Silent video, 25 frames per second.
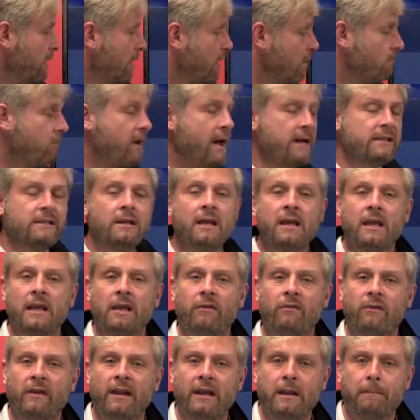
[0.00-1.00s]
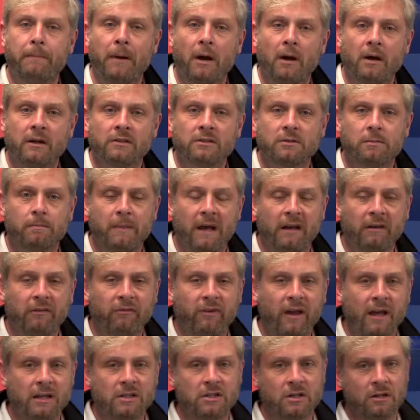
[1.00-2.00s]
Red, if you need any parts
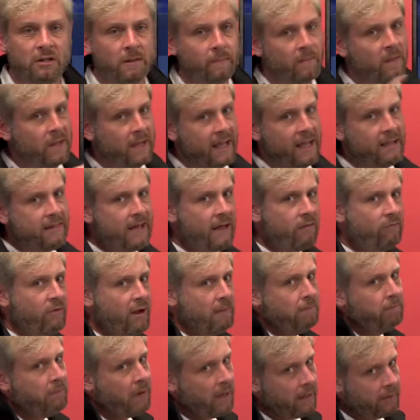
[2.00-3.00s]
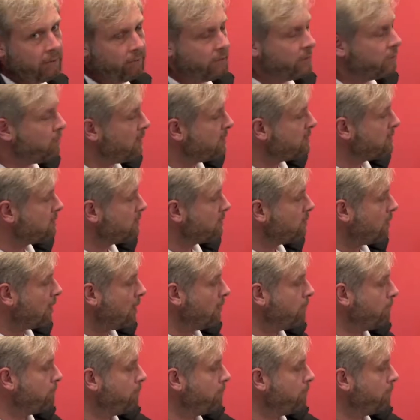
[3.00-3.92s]
manufactured, hit that red button, request a quote,